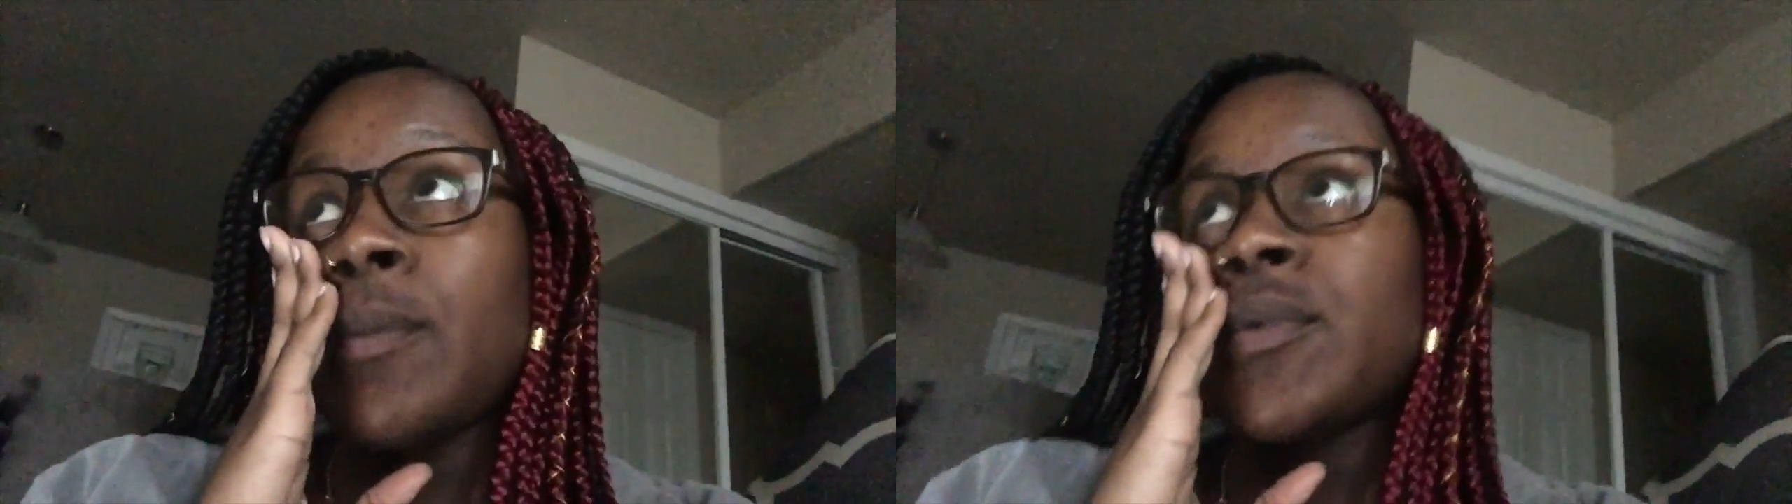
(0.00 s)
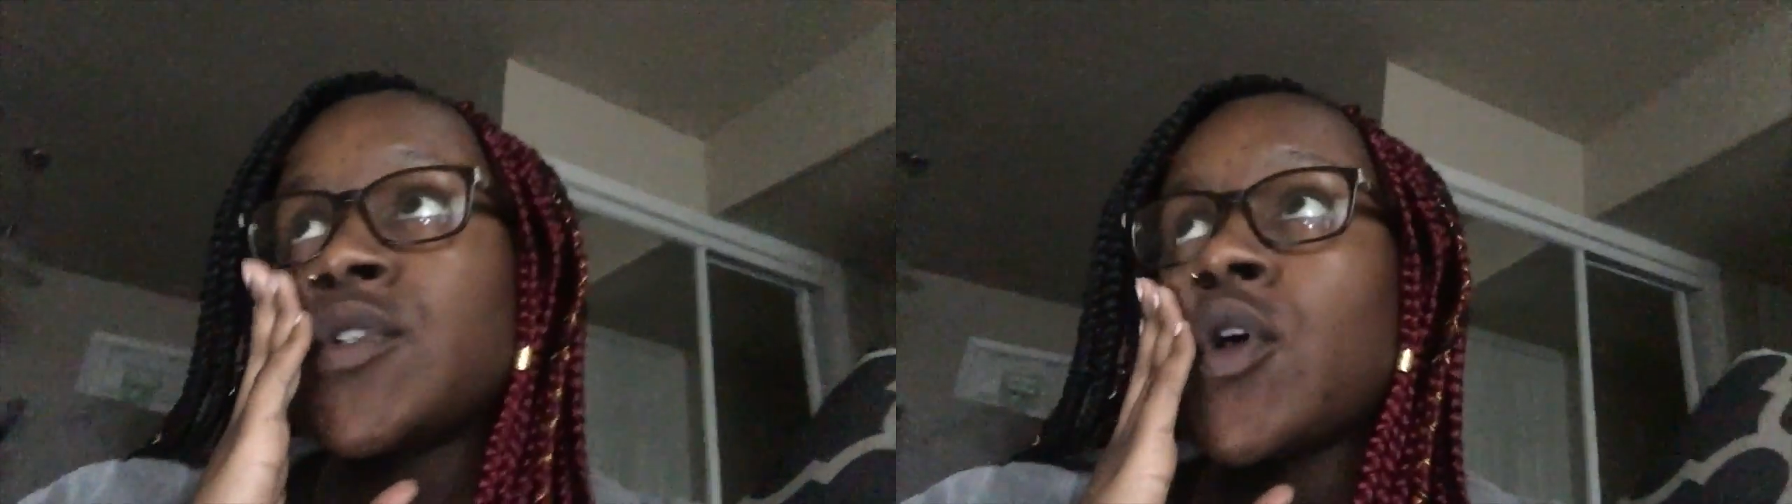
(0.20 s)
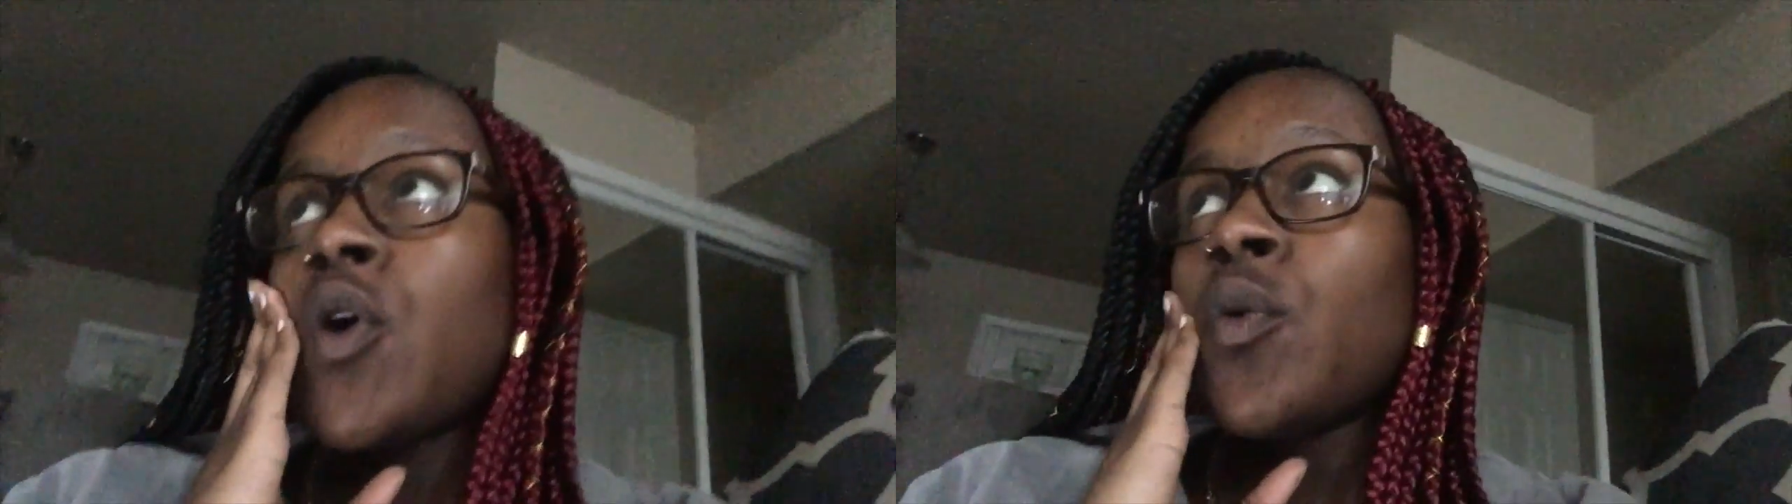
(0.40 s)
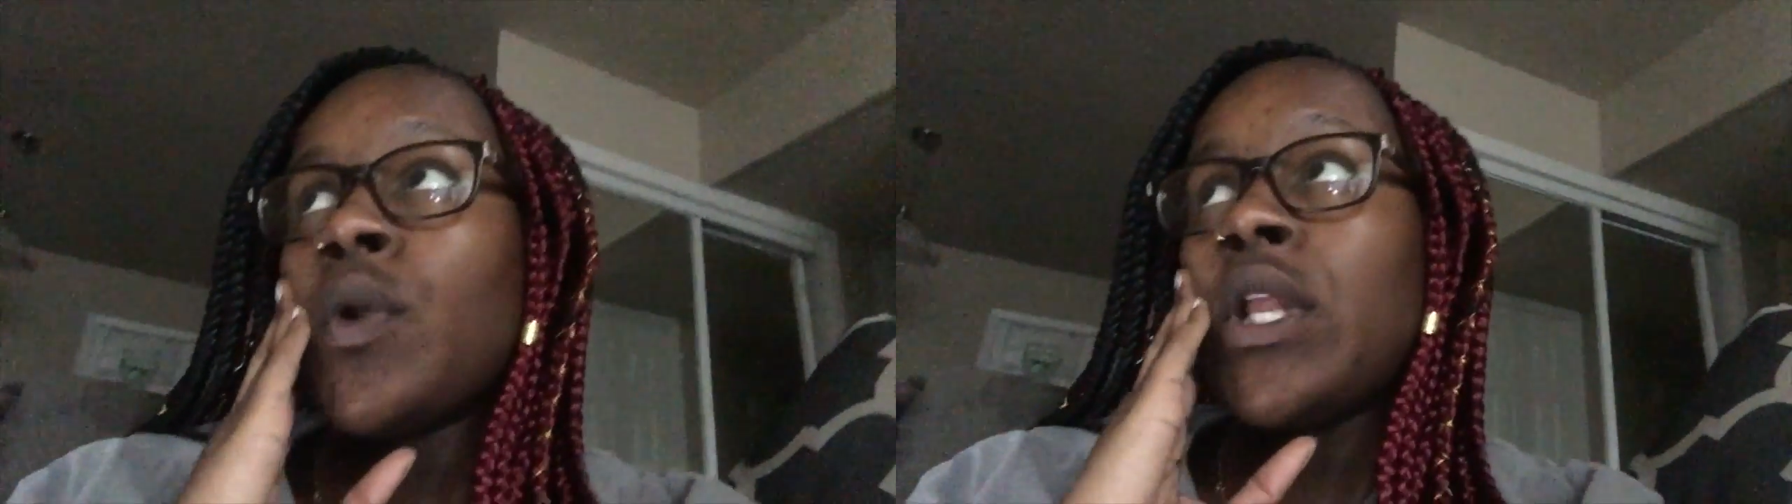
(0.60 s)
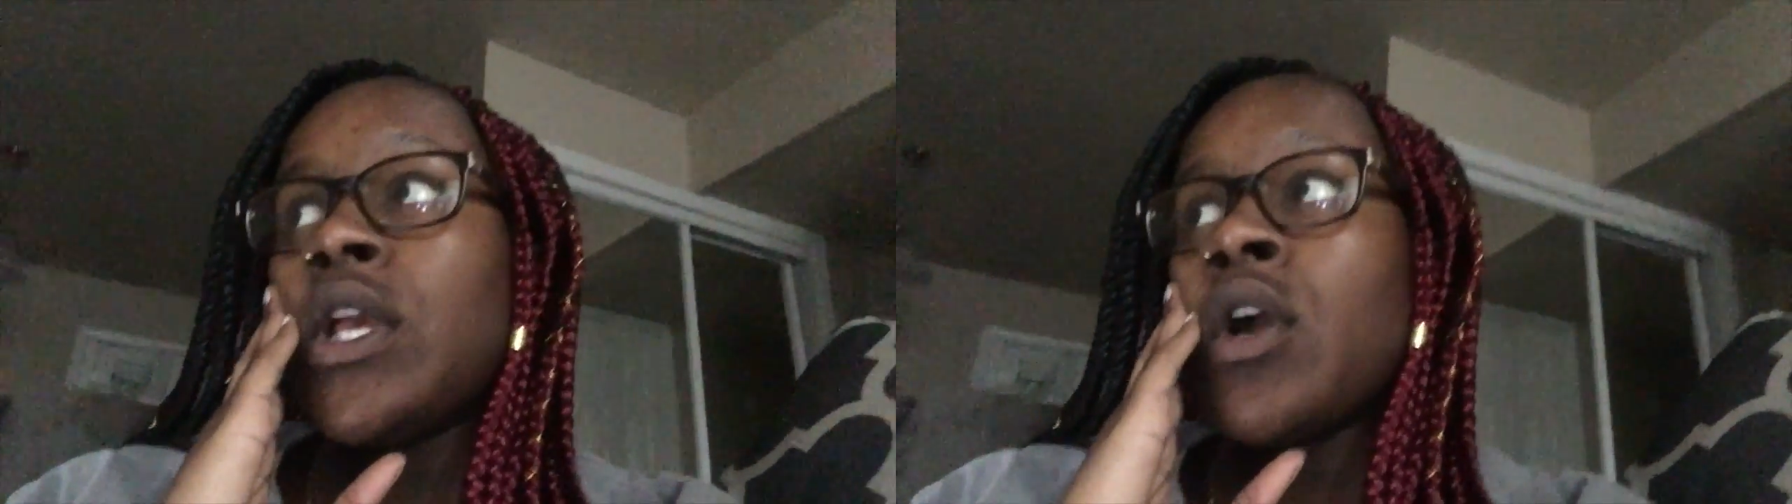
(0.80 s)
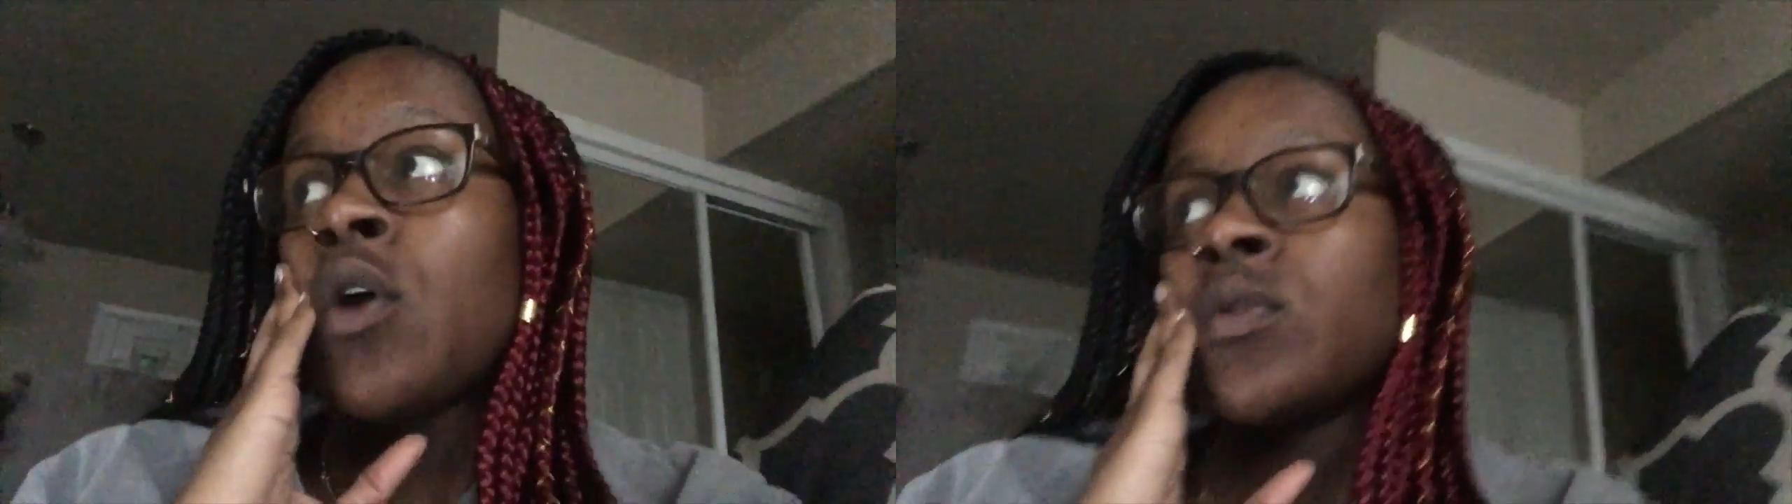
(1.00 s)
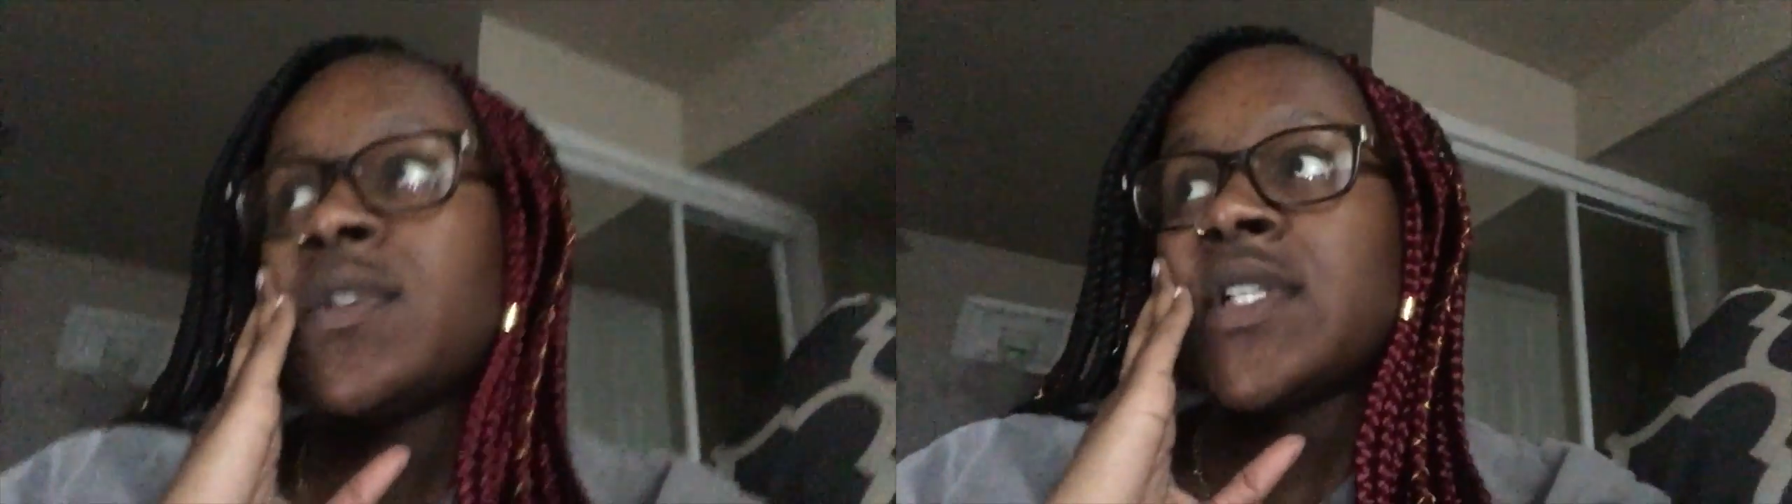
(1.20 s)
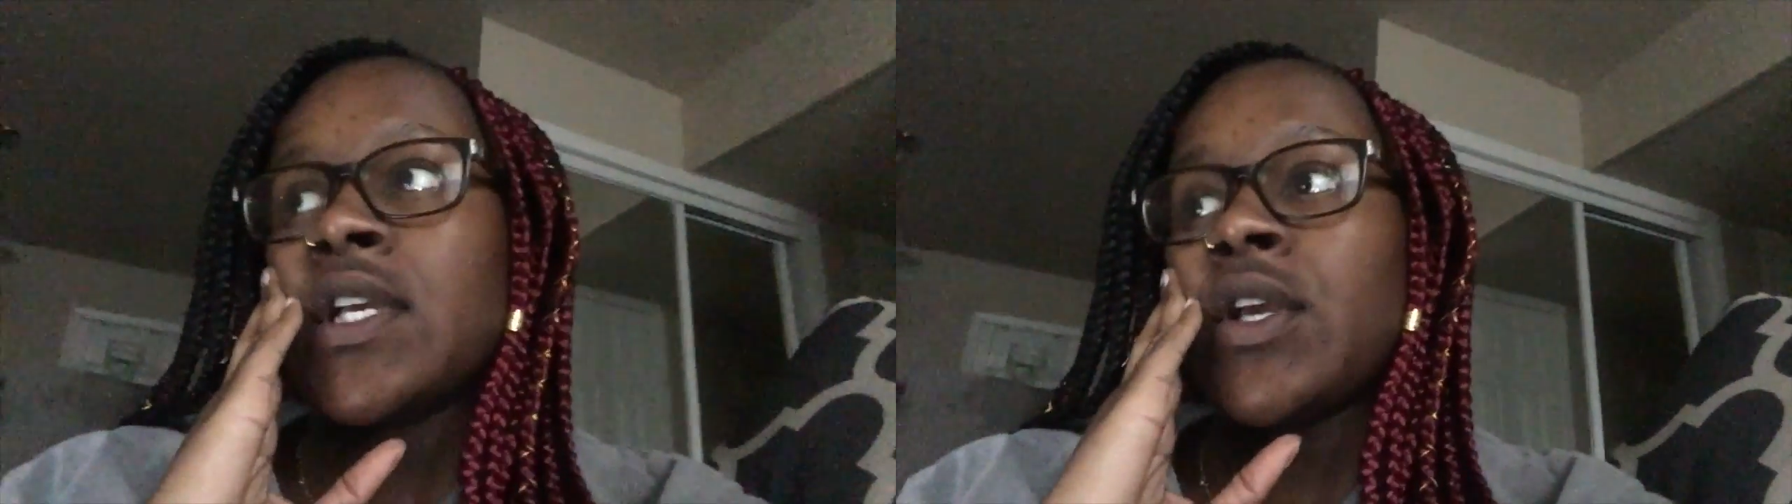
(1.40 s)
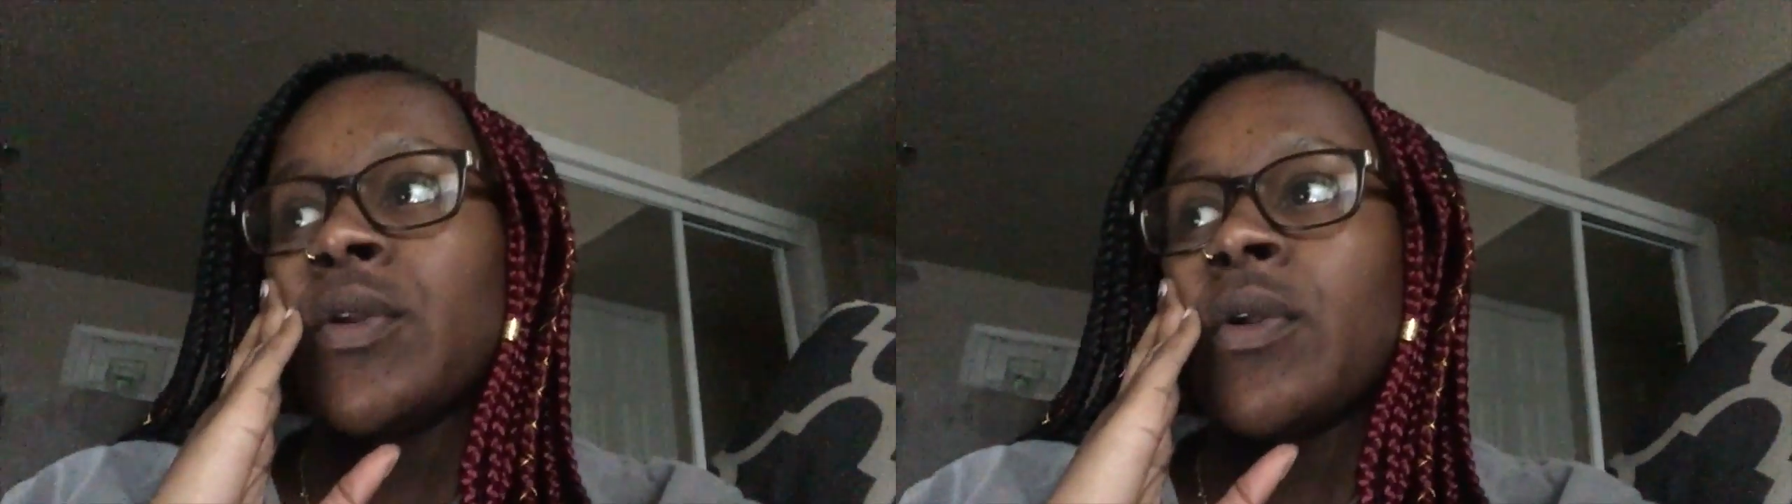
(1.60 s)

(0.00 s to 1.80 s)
episode really hones in